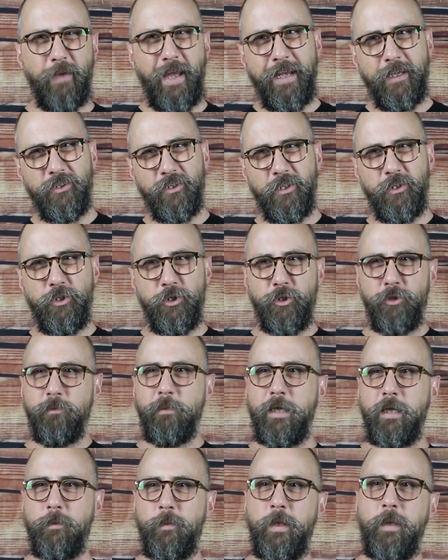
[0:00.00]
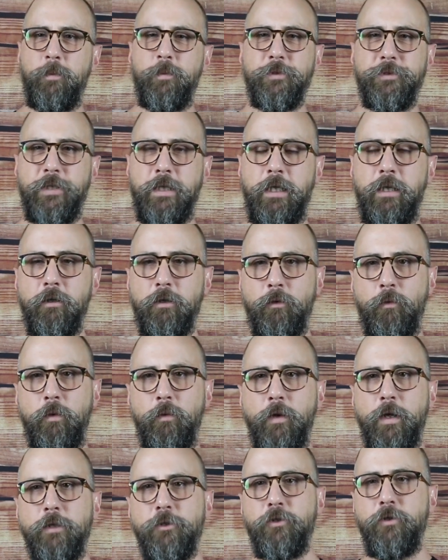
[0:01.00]
actually too many people to hear it. We
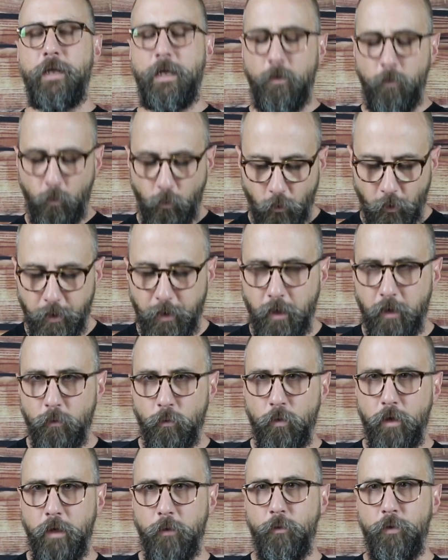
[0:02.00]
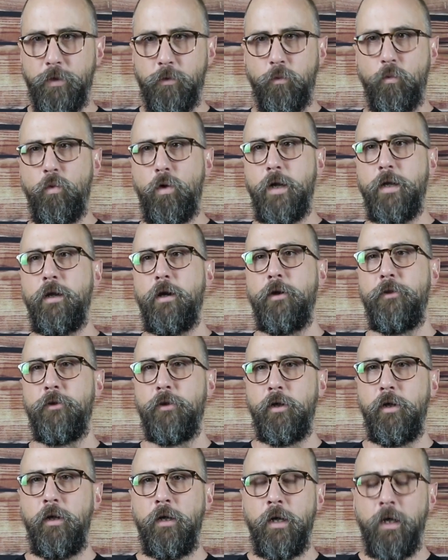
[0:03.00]
want to do that one-on-one with one
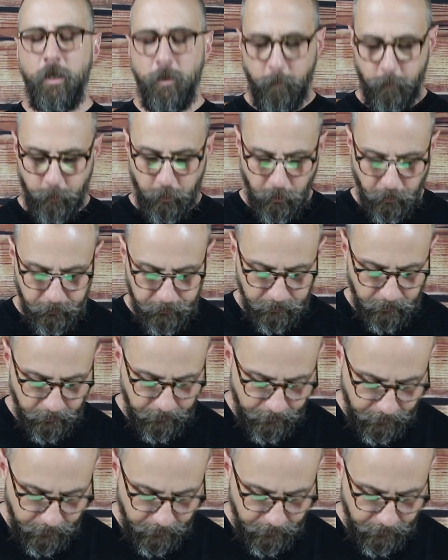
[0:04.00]
other person, and